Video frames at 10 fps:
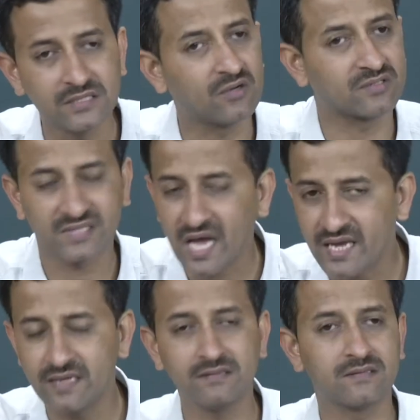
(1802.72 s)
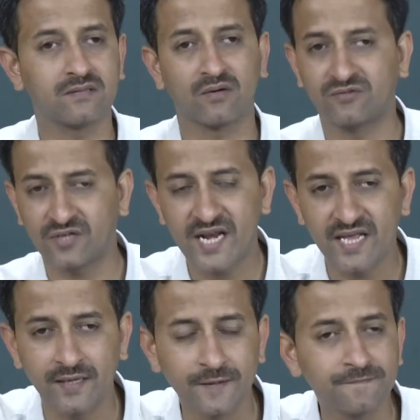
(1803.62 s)
or science or
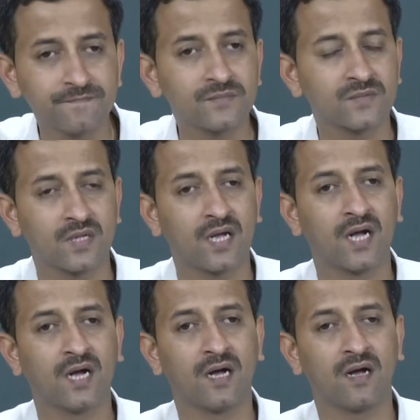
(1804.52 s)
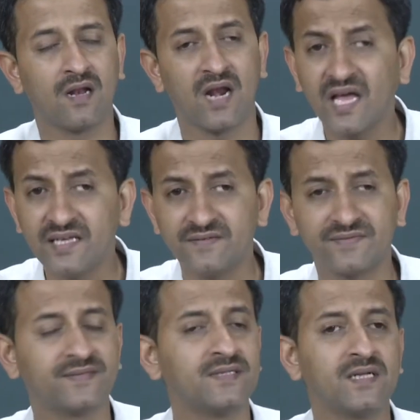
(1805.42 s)
training,
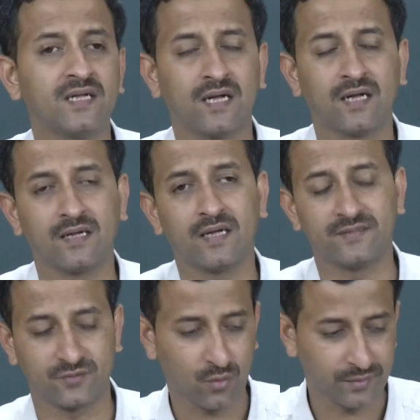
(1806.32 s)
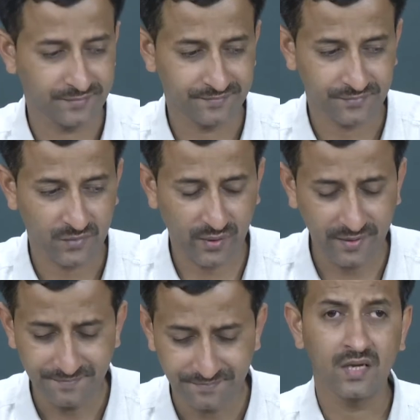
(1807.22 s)
life and so on. Okay.
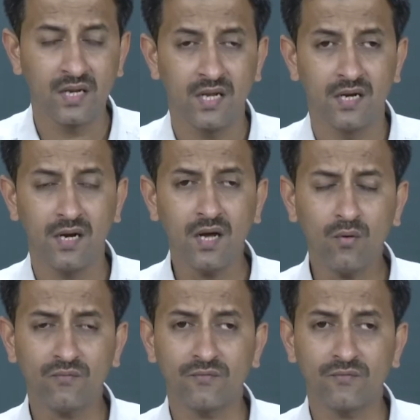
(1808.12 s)
Now,